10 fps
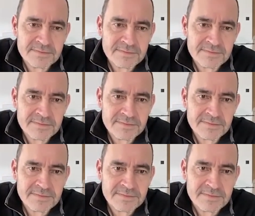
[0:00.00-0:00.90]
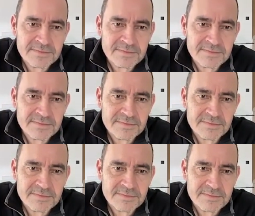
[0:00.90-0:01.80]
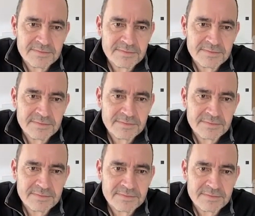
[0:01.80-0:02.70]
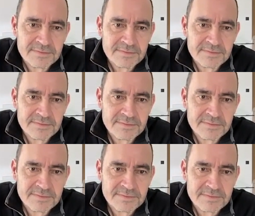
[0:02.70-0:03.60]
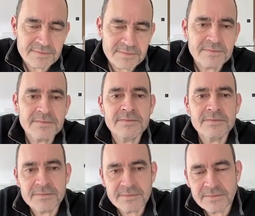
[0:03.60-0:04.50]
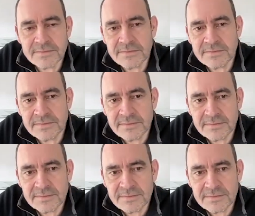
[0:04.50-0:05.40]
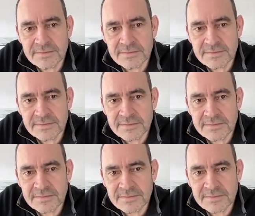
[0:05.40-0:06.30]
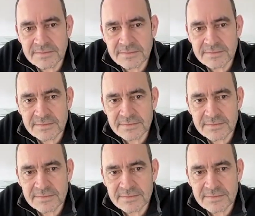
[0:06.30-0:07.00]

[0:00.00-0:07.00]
The person shown says nothing.